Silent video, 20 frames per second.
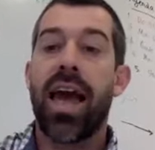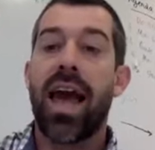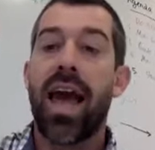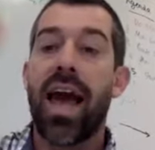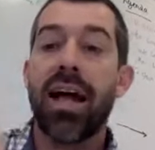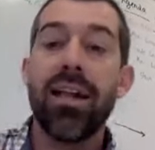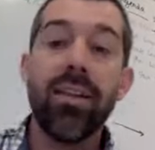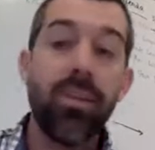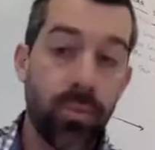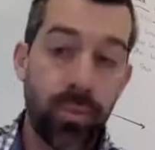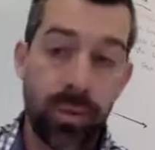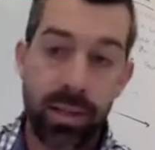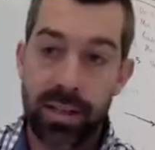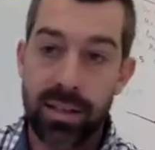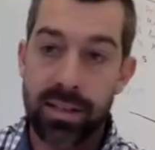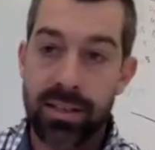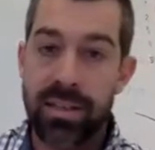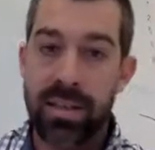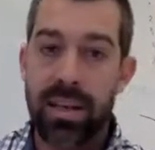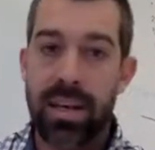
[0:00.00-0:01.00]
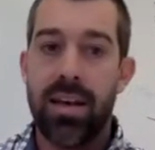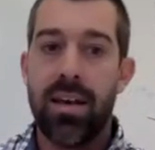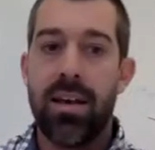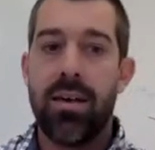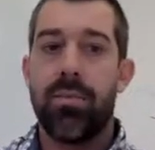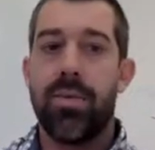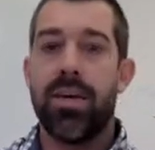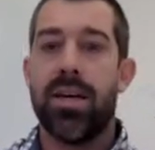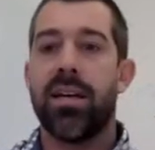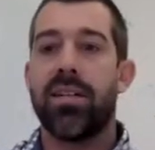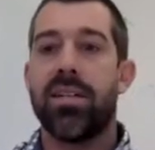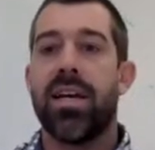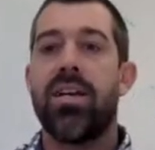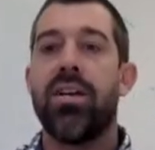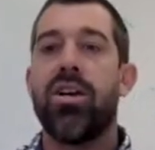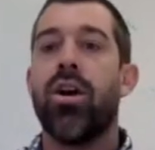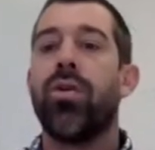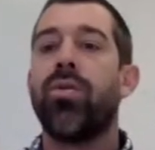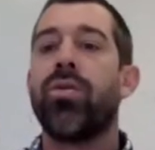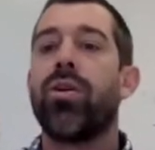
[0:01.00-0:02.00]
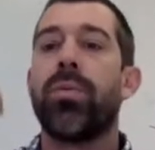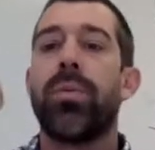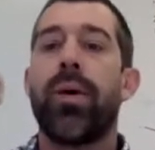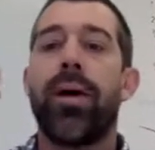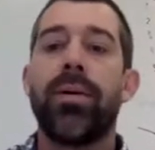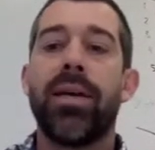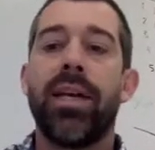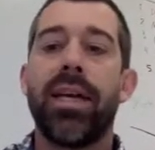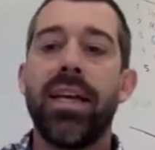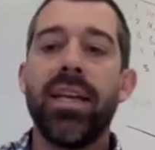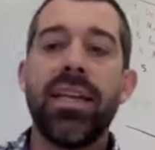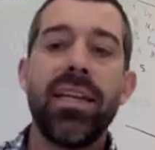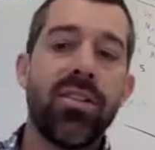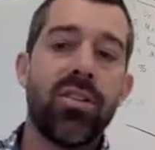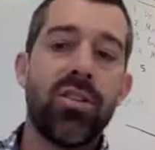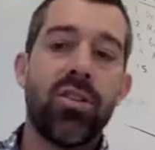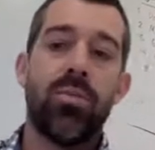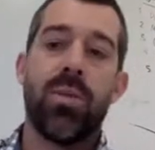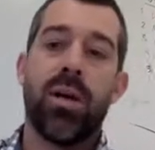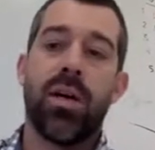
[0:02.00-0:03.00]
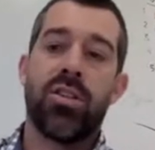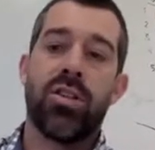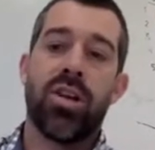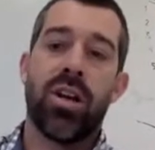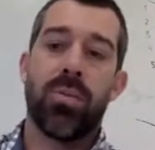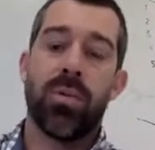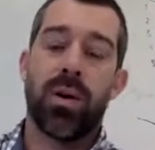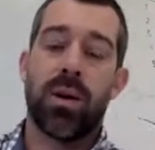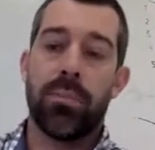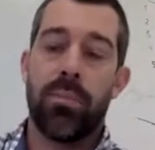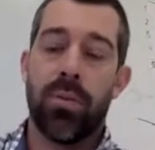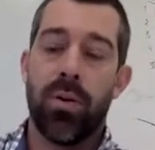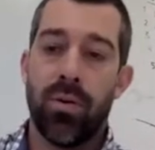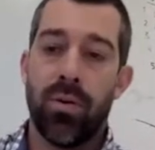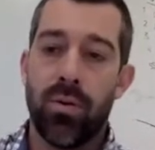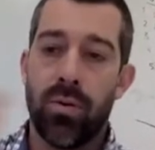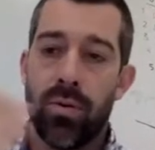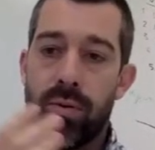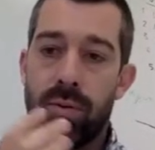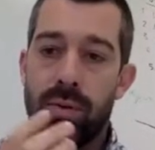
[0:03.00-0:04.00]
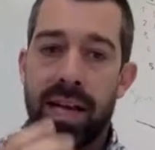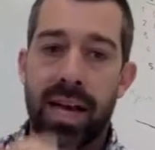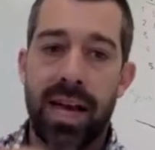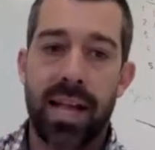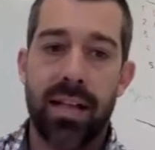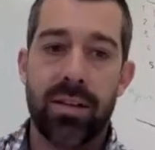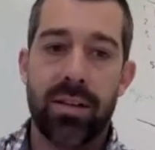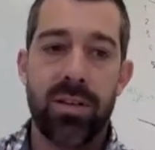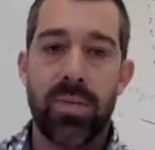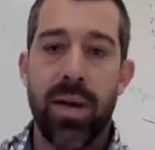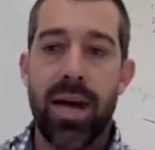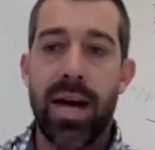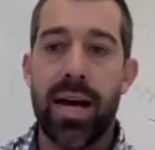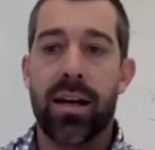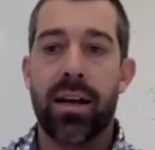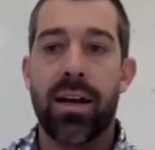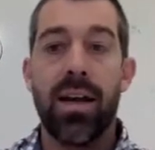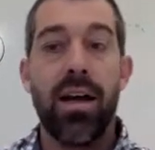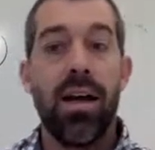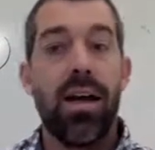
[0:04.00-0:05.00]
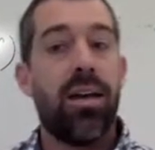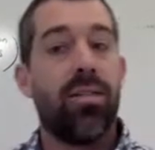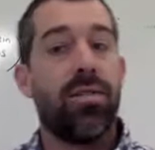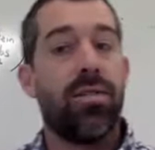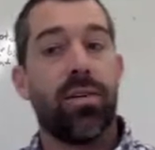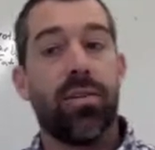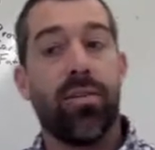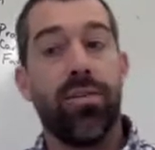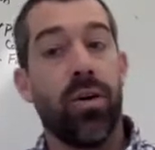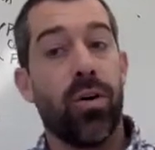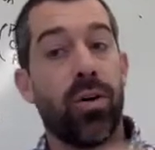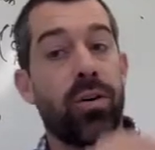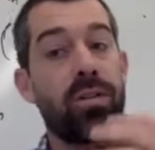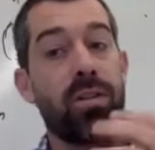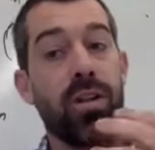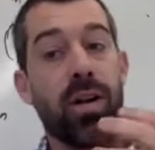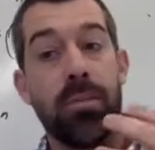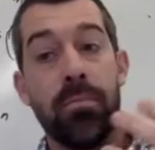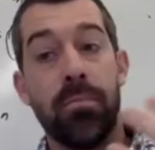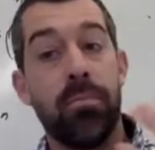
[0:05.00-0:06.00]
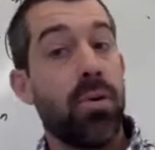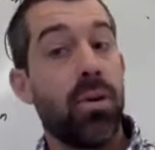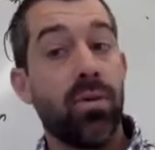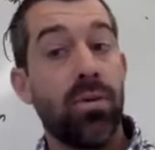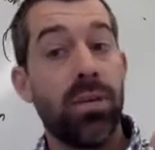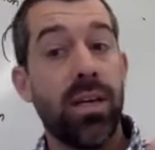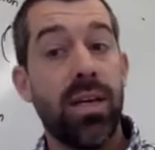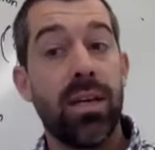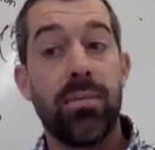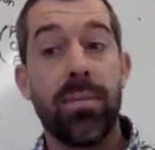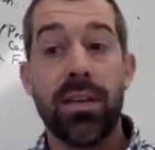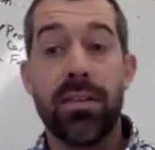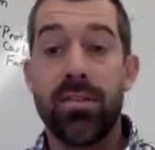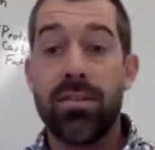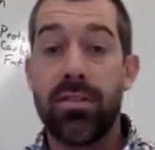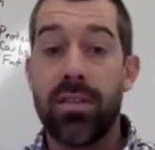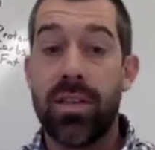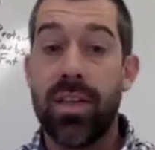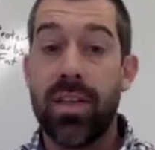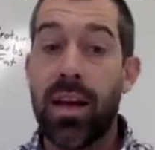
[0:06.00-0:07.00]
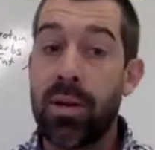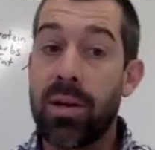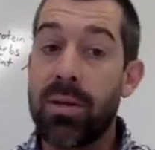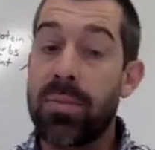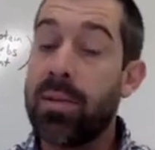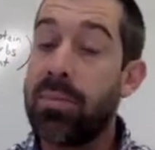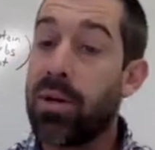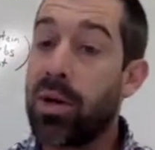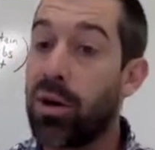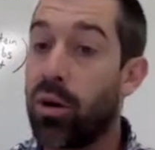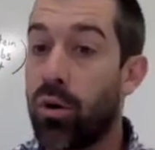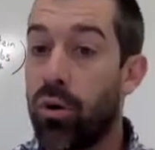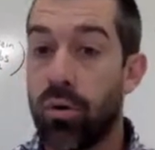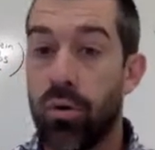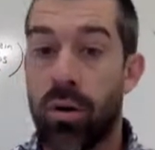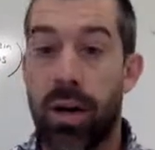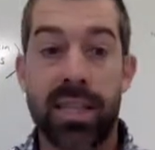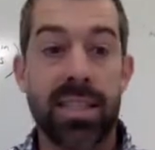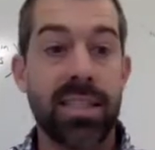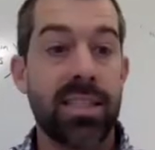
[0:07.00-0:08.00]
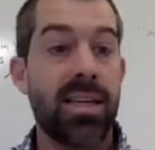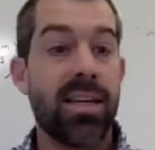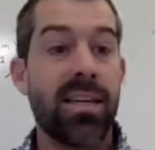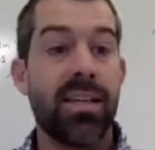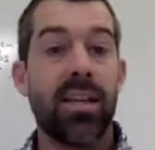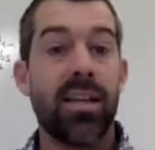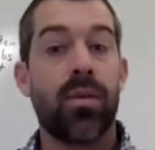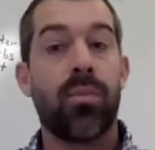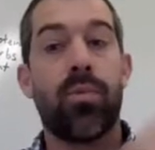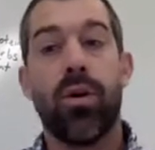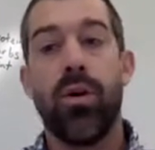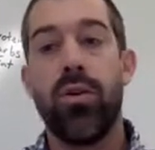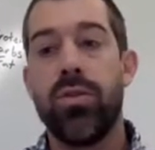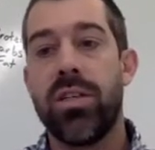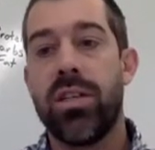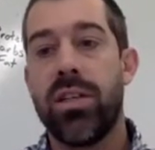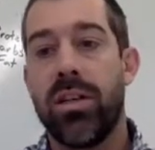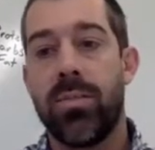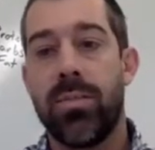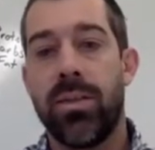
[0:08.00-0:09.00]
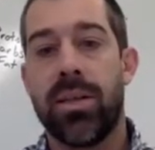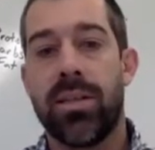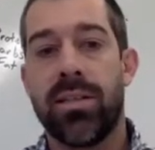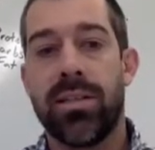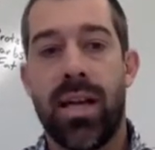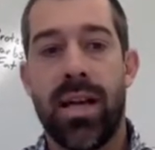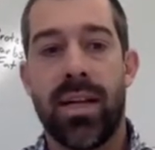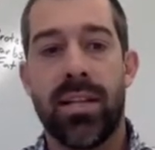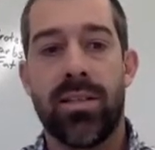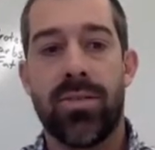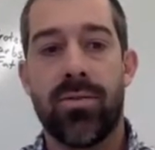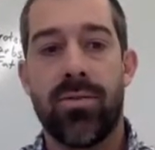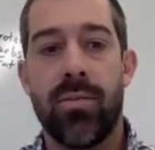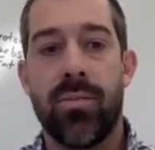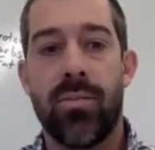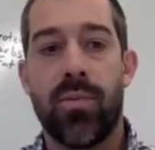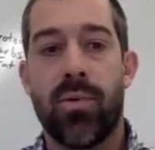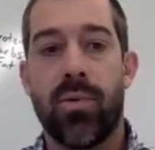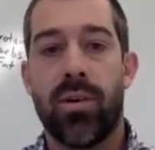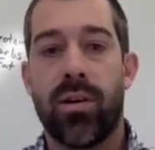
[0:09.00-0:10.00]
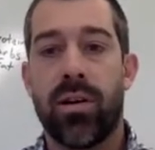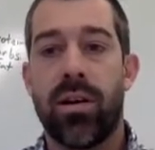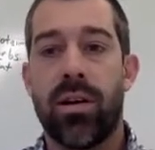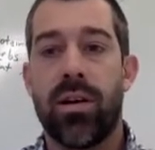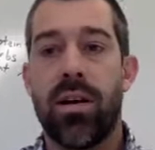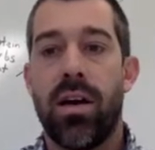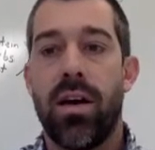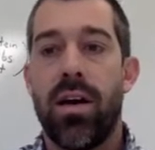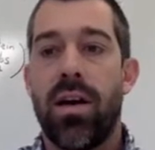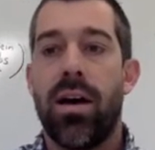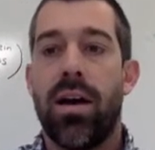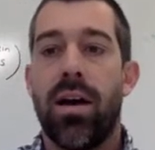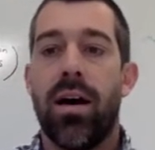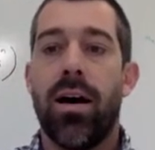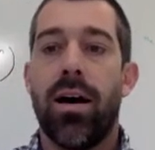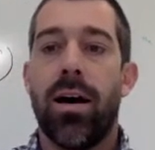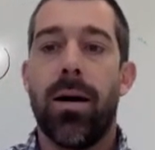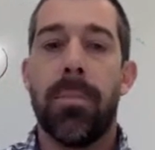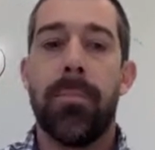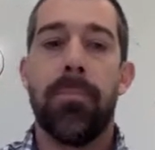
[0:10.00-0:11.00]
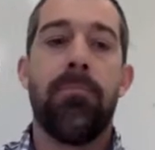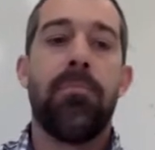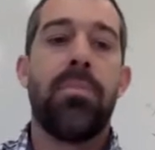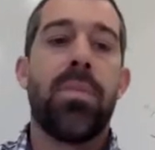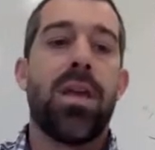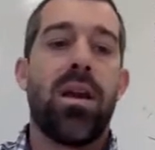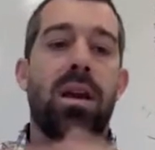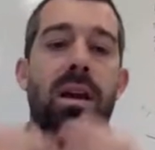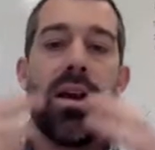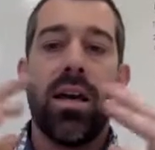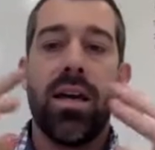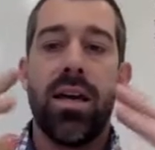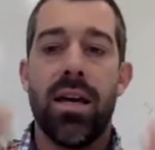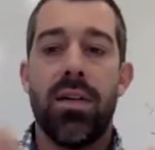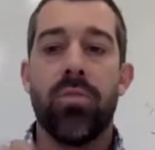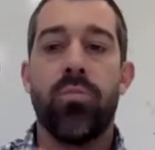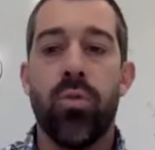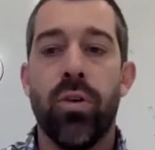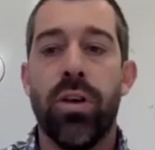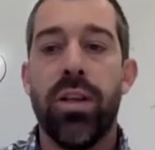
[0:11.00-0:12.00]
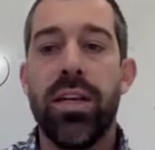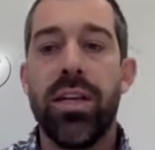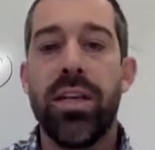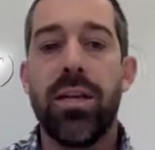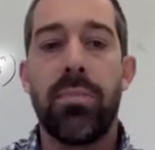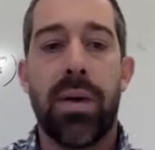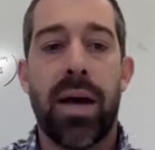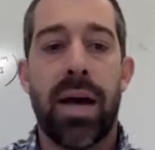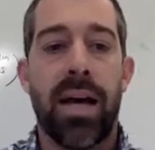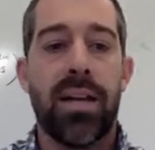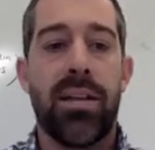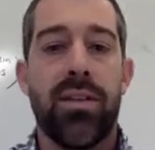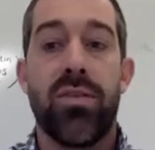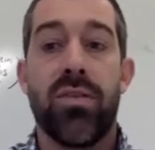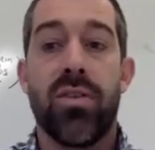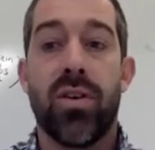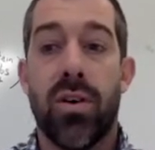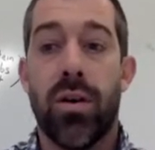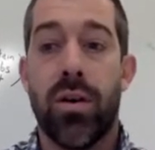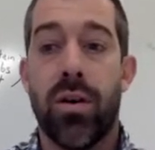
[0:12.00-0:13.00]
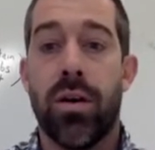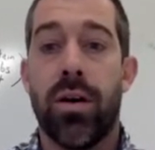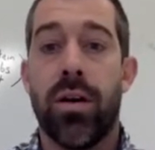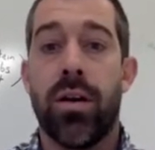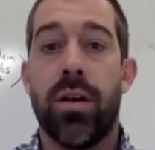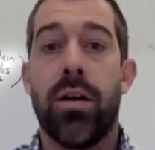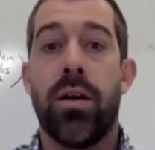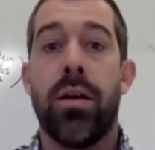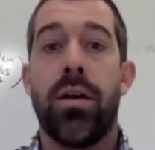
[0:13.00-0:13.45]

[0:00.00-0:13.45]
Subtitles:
calories because I know they're probably eating too much and I want to pull the calories back. If they're focused on building muscle, then I'm going to be progressing their protein because that's so important. It really depends on